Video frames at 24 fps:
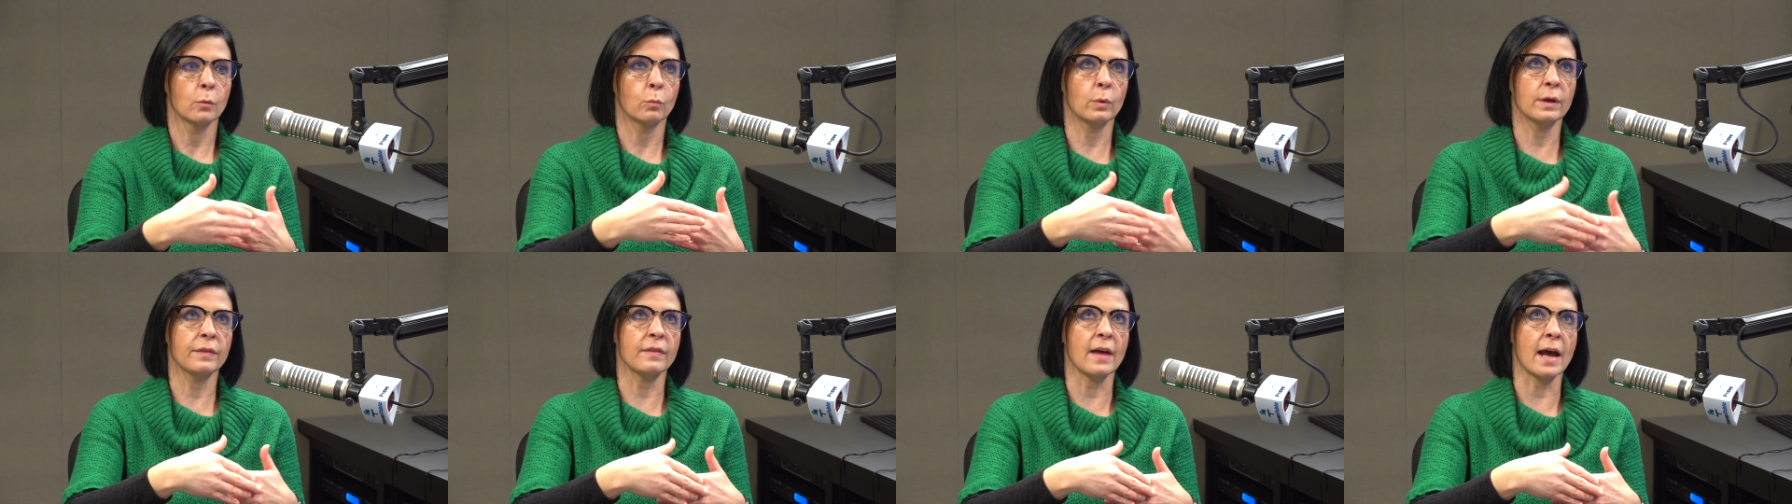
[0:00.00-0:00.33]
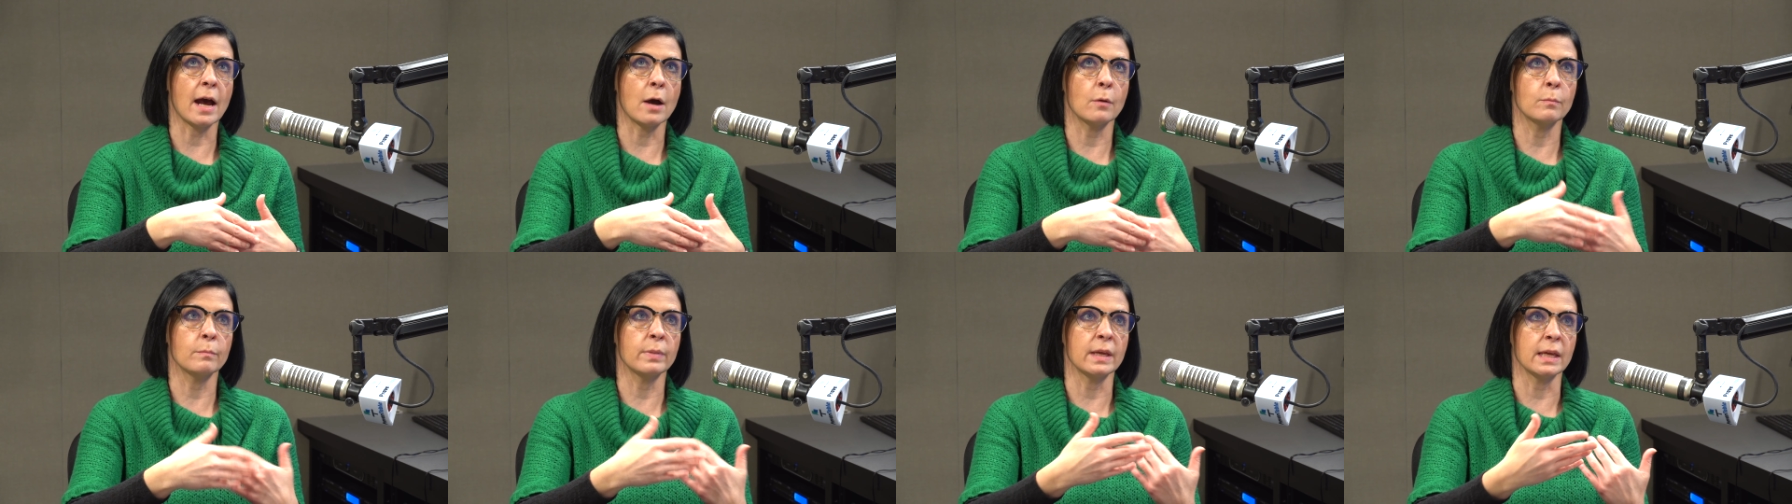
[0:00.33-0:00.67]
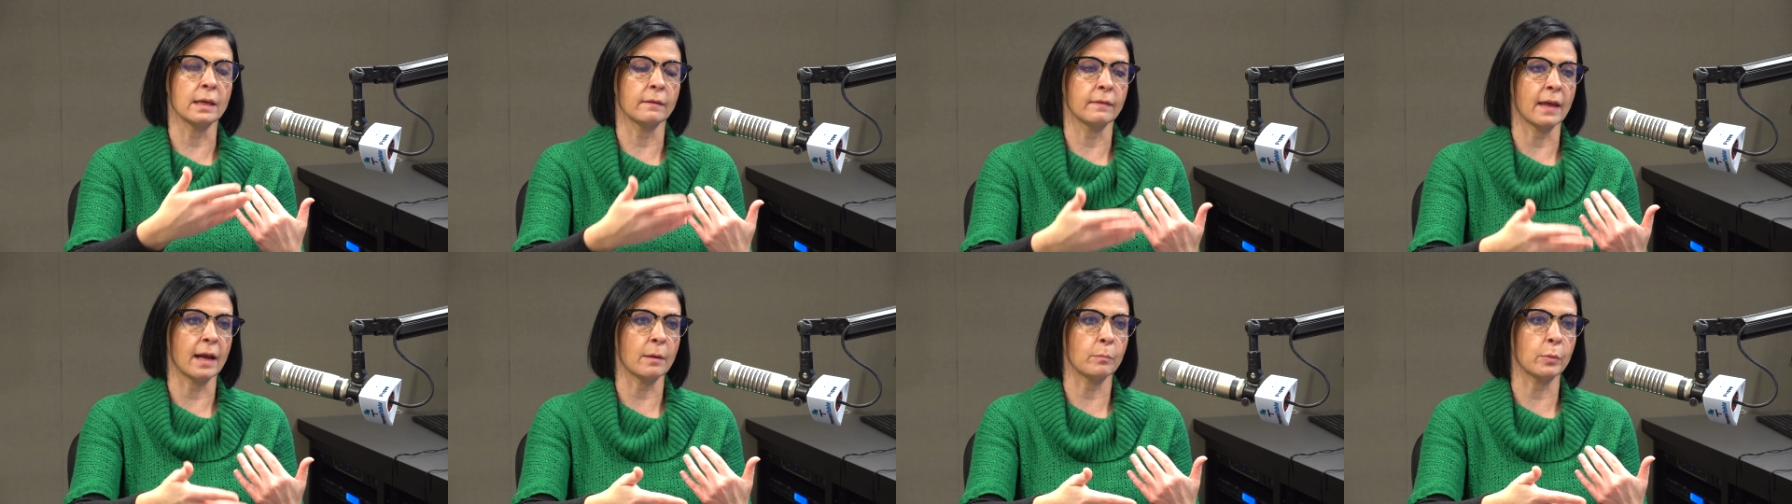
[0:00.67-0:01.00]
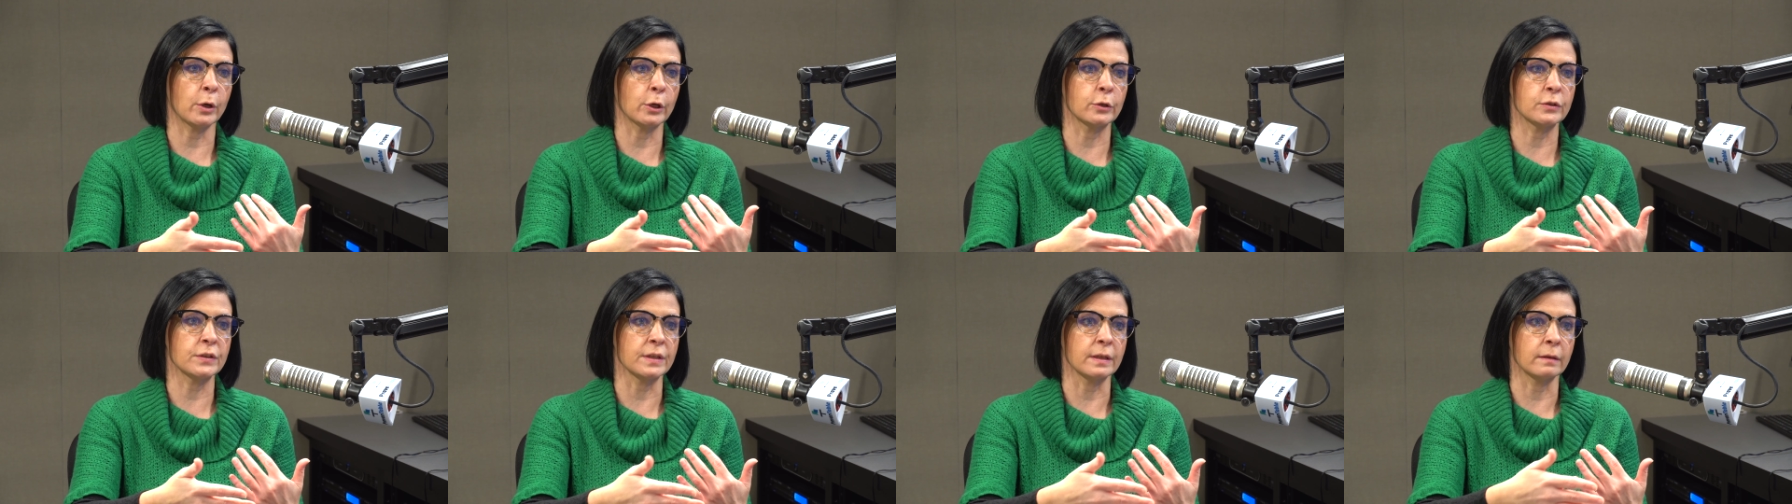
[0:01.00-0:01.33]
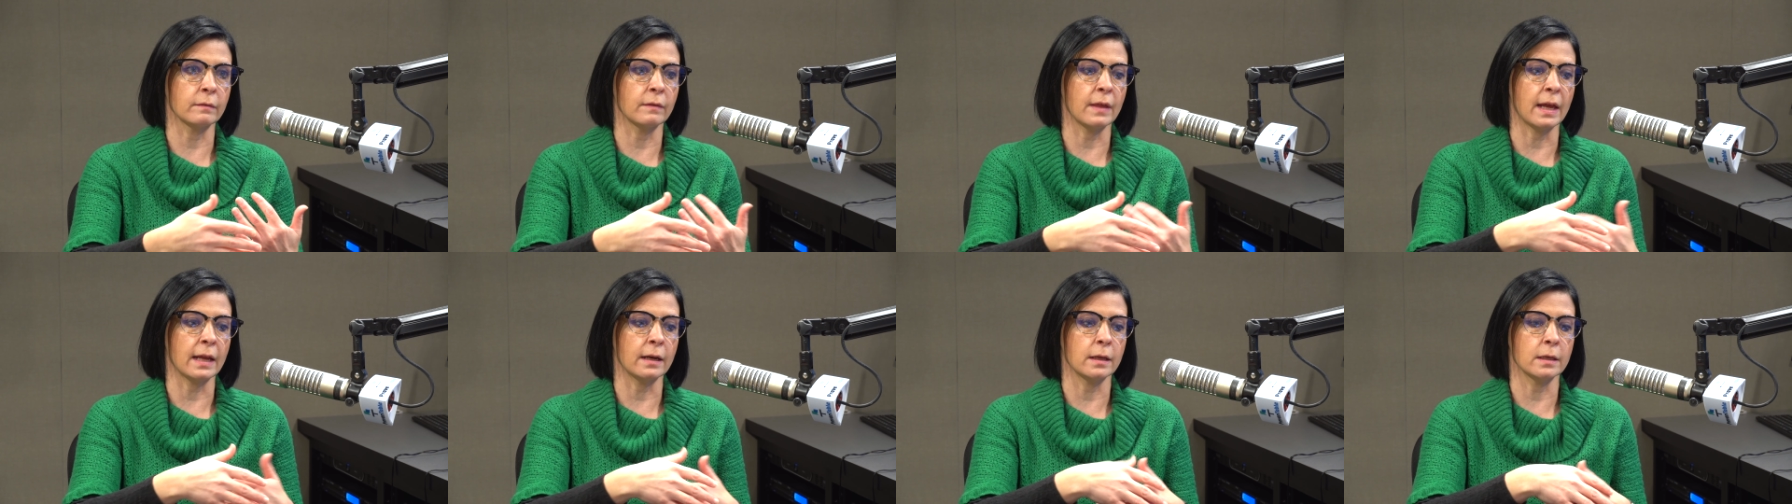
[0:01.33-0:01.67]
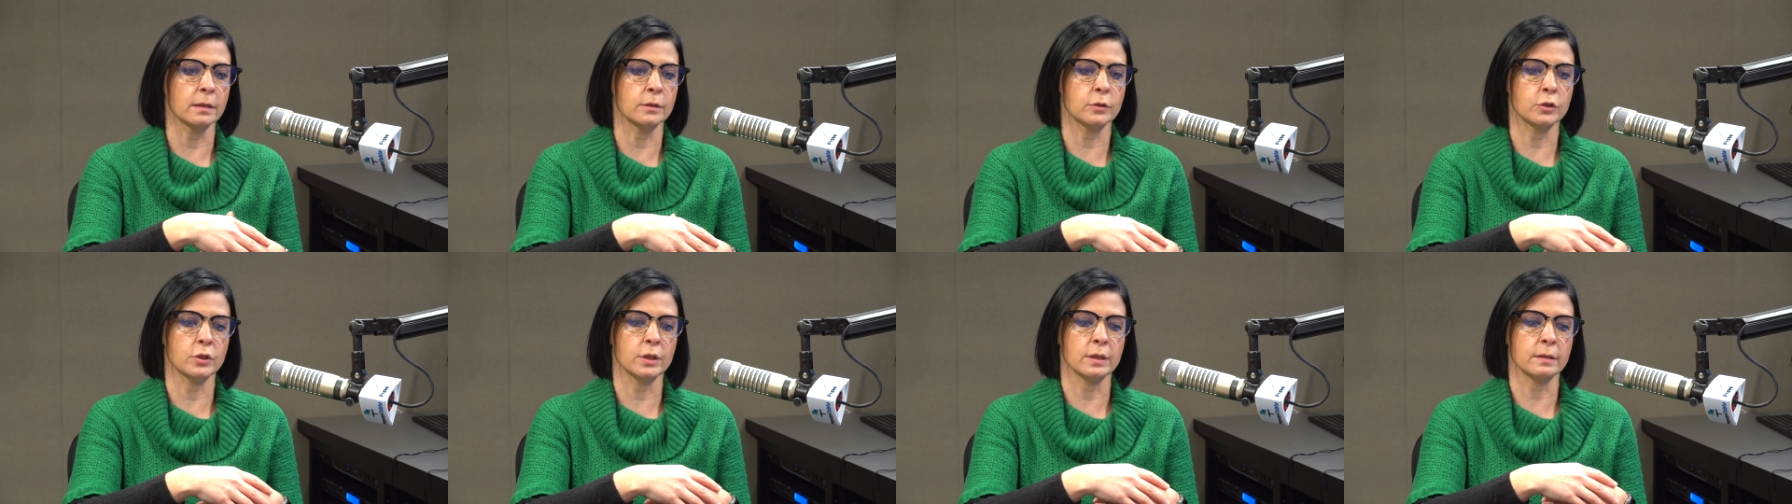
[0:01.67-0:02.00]
without being that person that
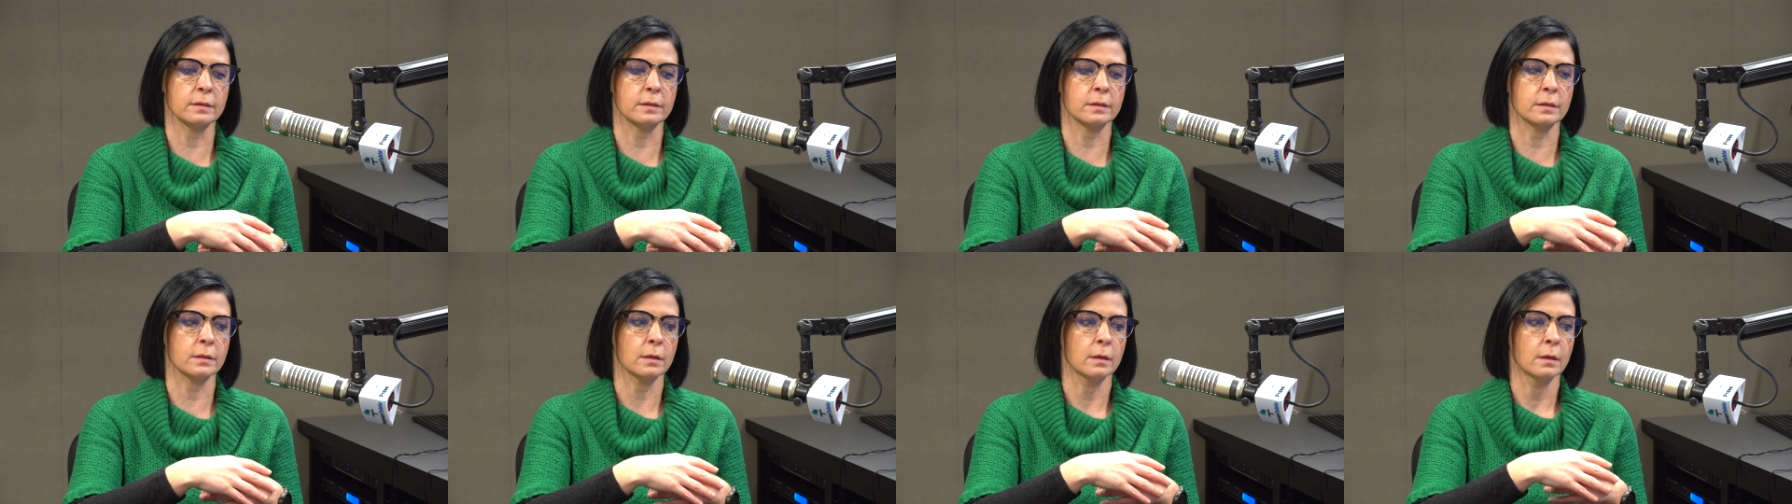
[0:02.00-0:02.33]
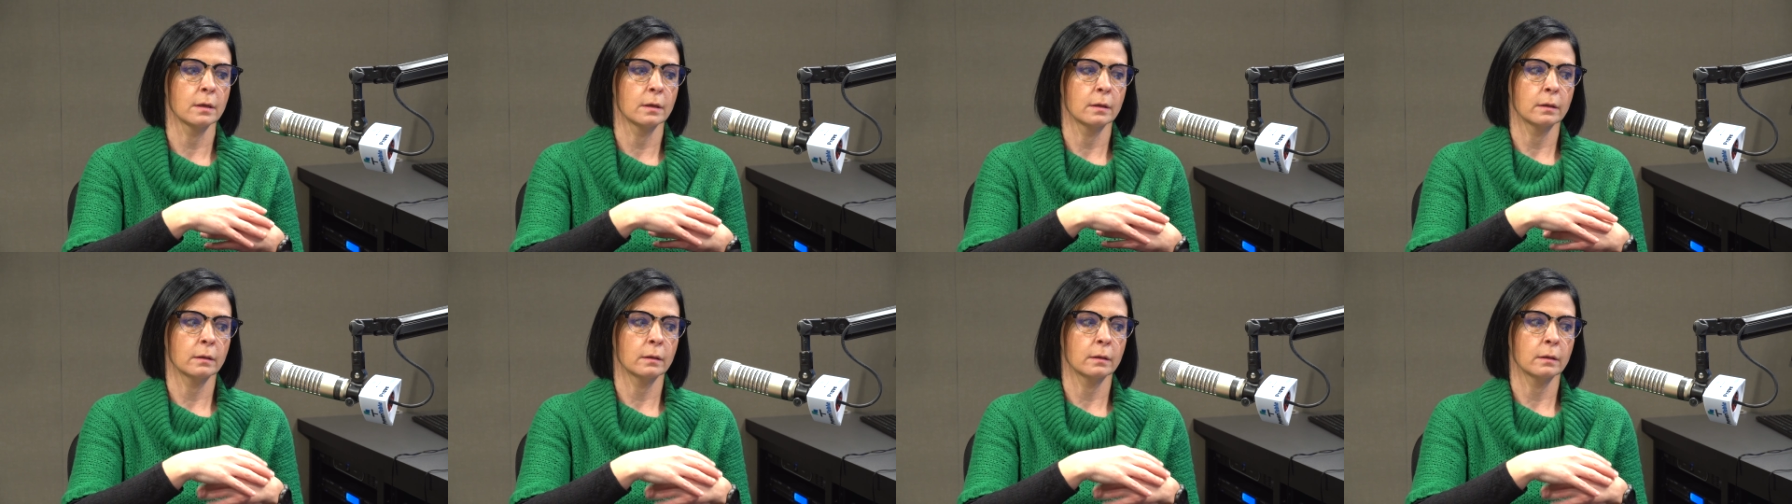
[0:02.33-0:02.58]
is just